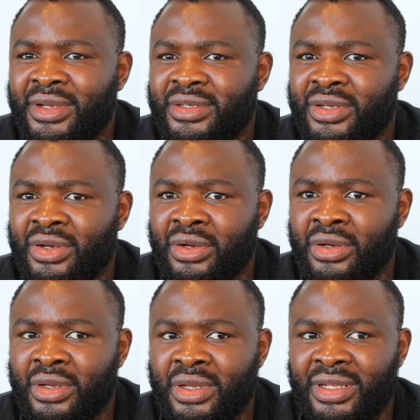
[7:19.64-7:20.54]

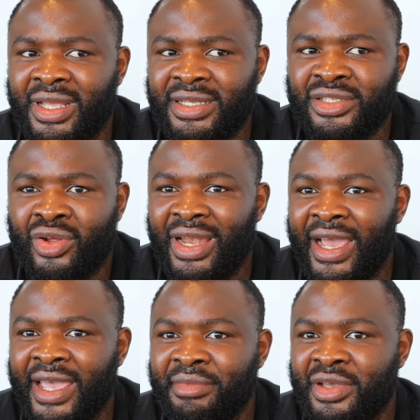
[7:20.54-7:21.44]
So that's no
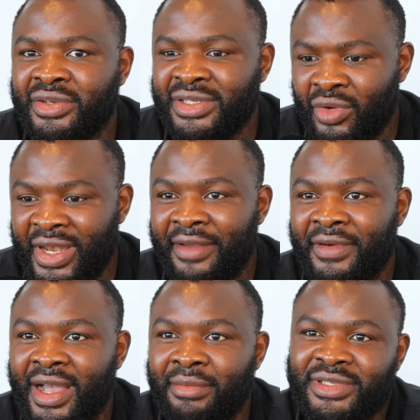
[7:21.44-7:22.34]
lie because he will
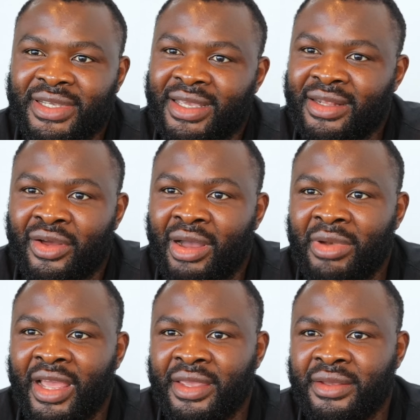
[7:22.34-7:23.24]
never come say, no, I'm
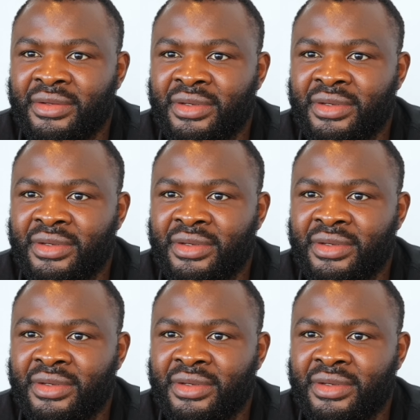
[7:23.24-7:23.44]
lying.